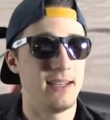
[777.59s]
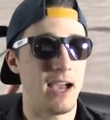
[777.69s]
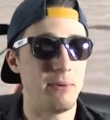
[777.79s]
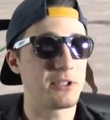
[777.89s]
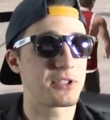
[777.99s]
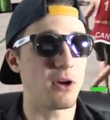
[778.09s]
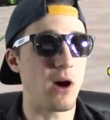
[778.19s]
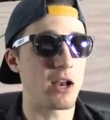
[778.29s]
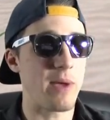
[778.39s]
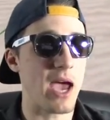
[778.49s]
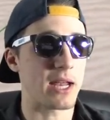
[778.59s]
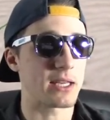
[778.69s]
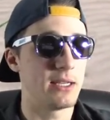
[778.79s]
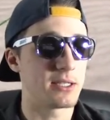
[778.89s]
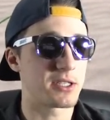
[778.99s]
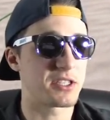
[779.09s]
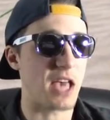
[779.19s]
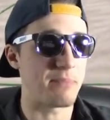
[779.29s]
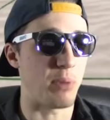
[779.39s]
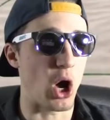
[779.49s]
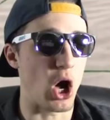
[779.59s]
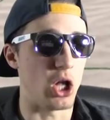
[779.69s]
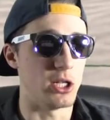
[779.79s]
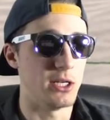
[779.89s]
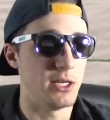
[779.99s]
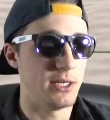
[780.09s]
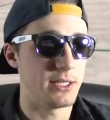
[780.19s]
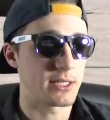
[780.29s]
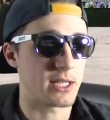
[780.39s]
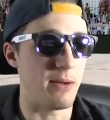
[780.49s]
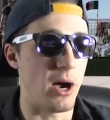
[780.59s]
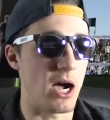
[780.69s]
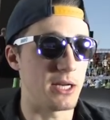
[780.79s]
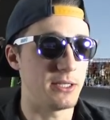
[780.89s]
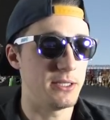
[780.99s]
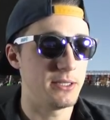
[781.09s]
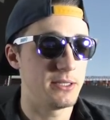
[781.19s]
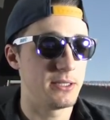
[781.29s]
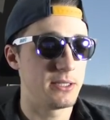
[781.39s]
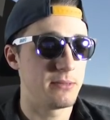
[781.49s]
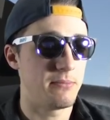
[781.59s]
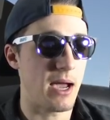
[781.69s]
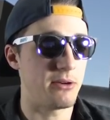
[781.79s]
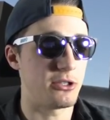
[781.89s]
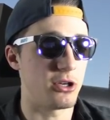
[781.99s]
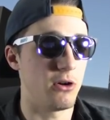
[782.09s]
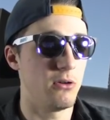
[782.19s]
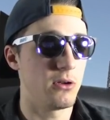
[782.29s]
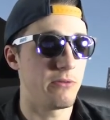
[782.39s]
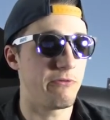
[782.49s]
I've been so automatic. Set ball. Come on. Pound it, Joe.